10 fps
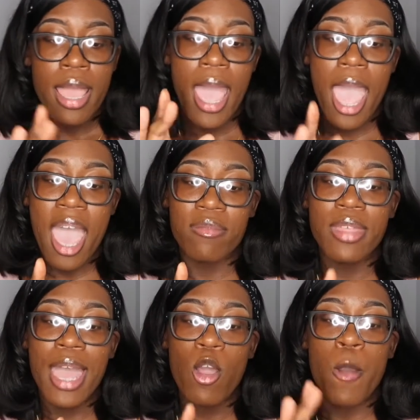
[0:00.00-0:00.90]
I have
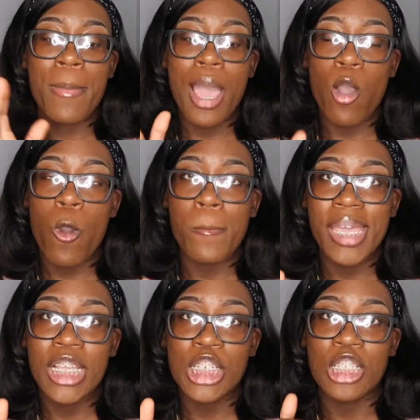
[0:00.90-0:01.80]
that on my
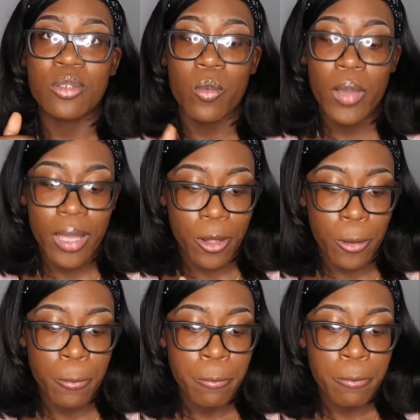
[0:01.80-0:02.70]
homepage as
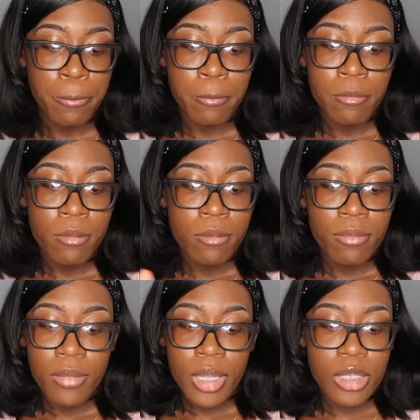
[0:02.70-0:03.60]
well
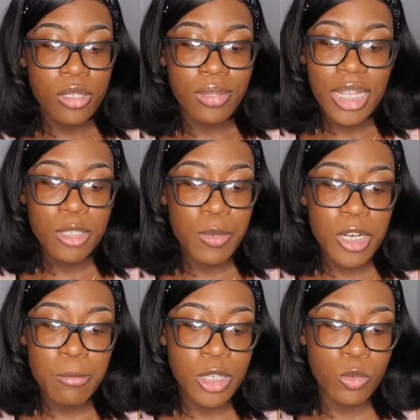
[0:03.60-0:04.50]
so that's
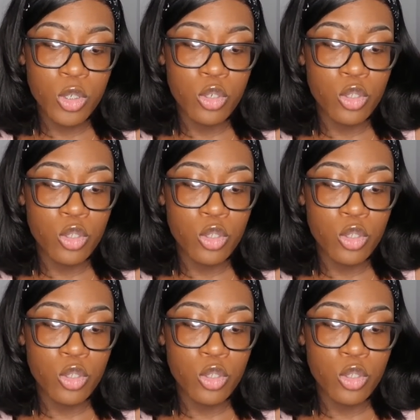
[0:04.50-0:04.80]
pretty much what you